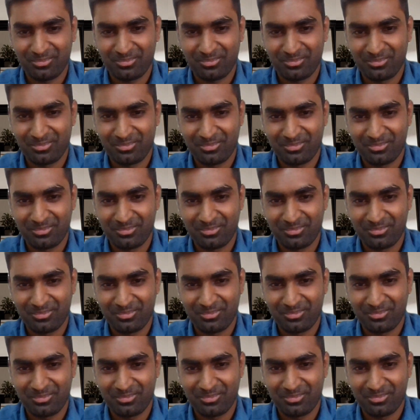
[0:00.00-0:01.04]

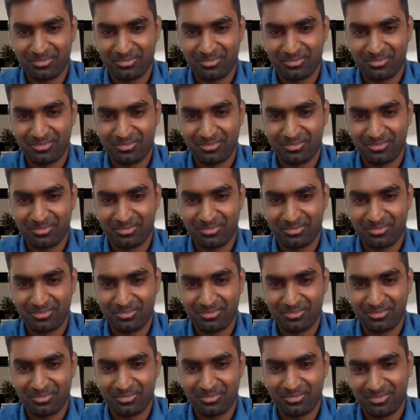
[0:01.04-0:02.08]

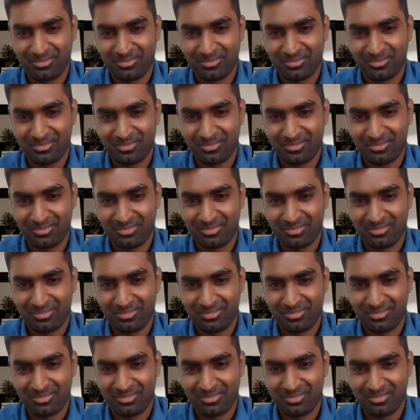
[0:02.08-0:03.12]

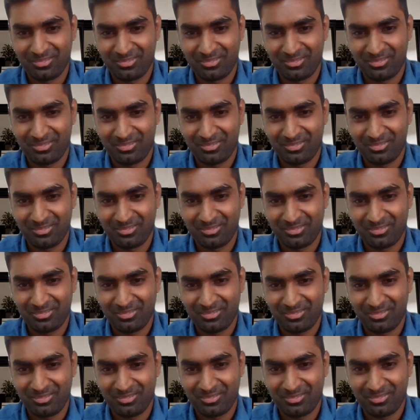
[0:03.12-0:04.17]

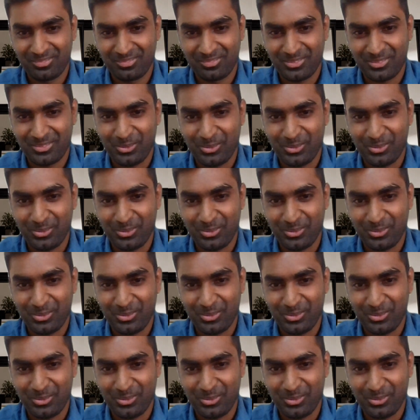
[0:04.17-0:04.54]
(silent)